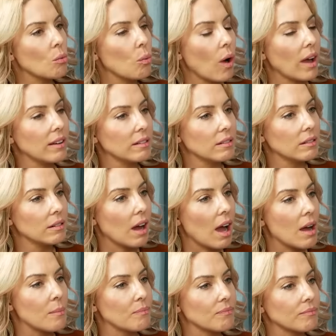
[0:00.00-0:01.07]
what?
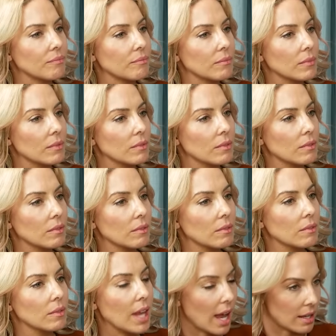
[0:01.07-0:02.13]
So peptides.
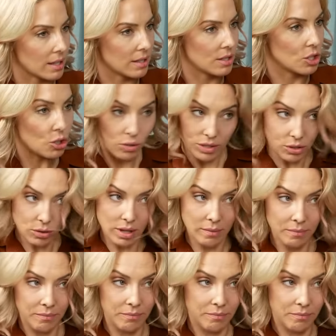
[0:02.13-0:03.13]
Yes. Do you do them?